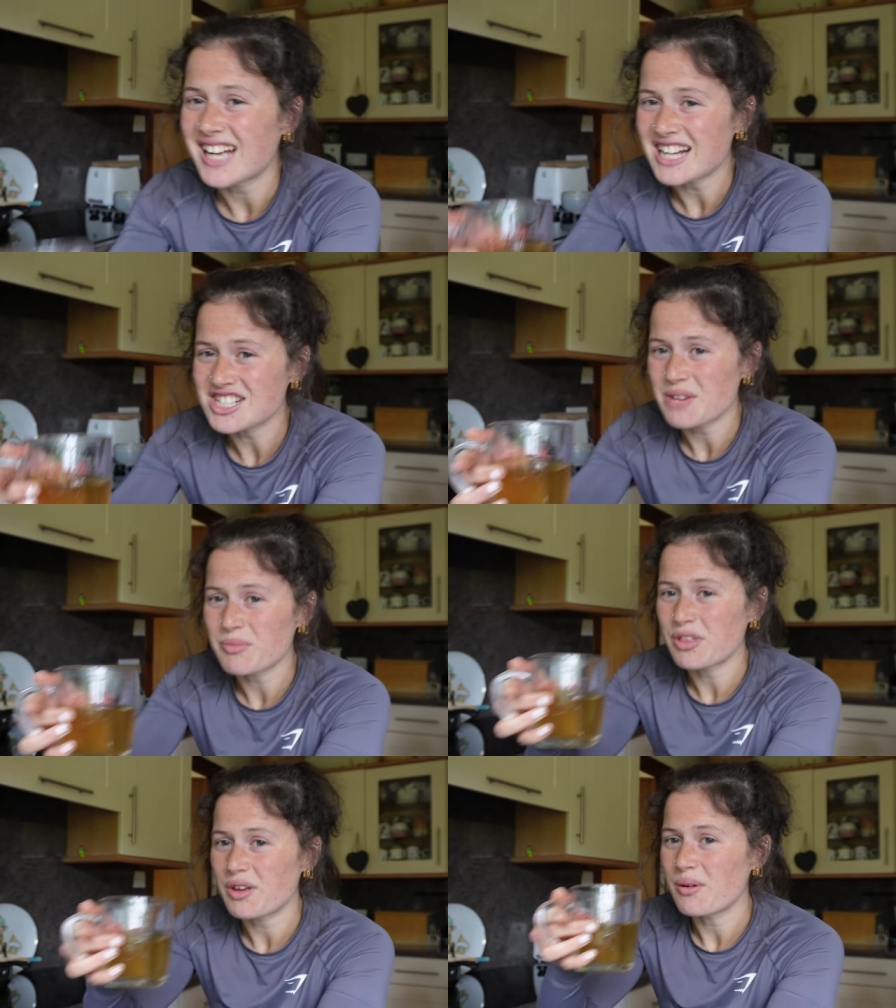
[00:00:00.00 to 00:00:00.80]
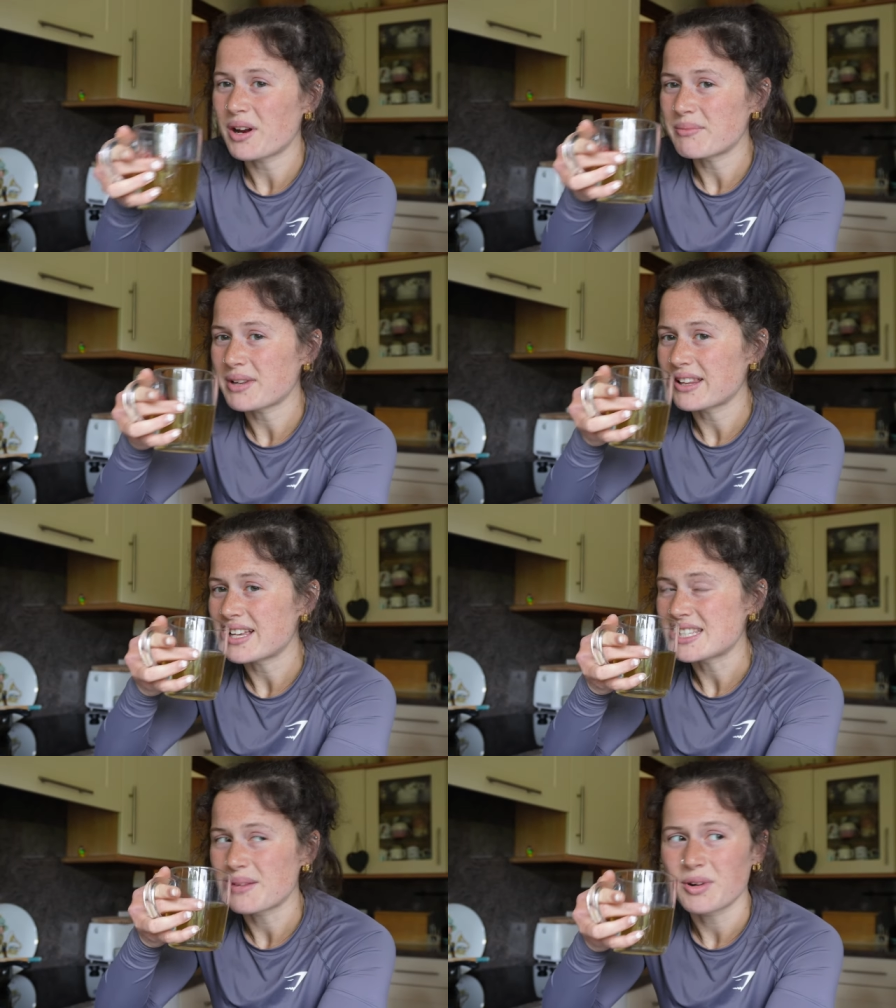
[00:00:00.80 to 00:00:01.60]
catch in with you when I've done
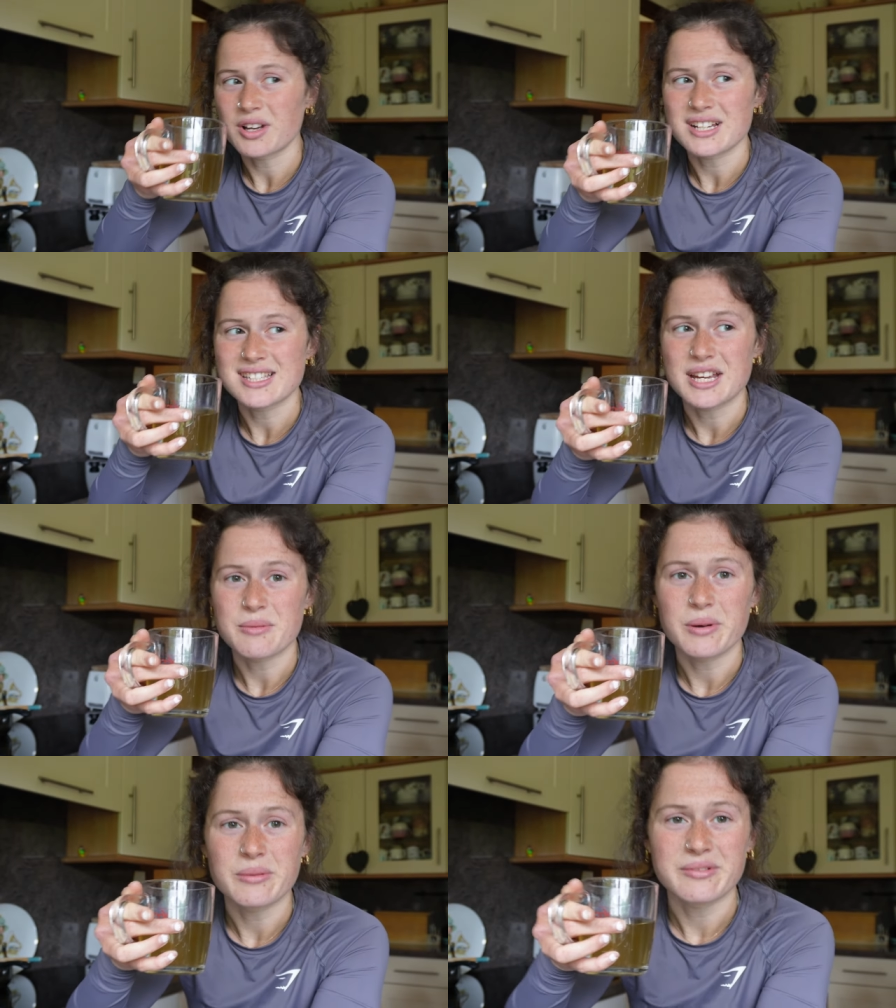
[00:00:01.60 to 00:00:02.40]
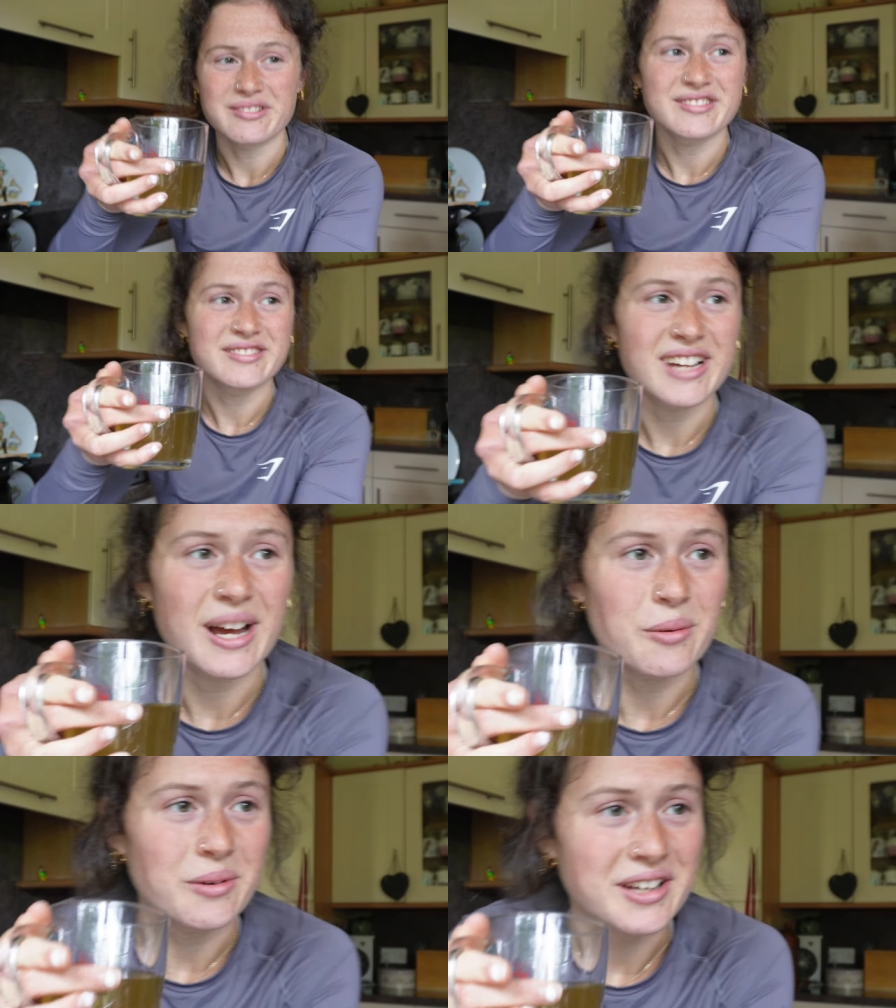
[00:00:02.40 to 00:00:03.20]
this and we're gonna see
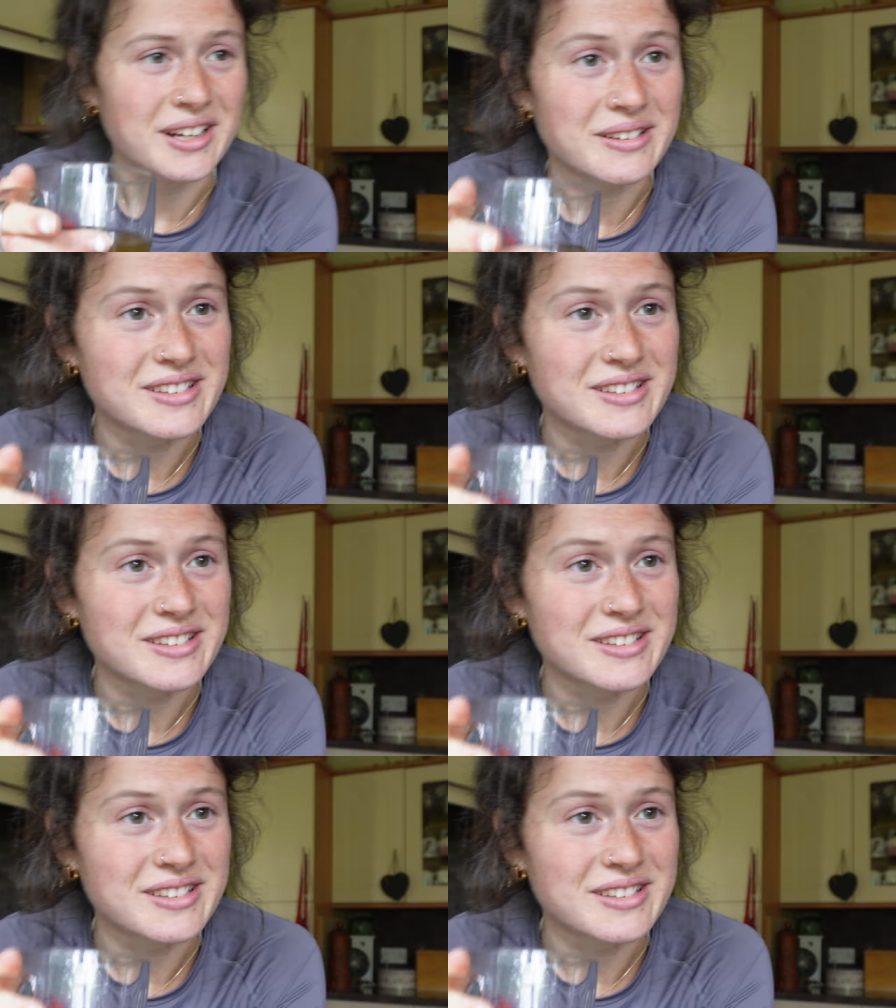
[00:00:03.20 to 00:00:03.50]
how we're gonna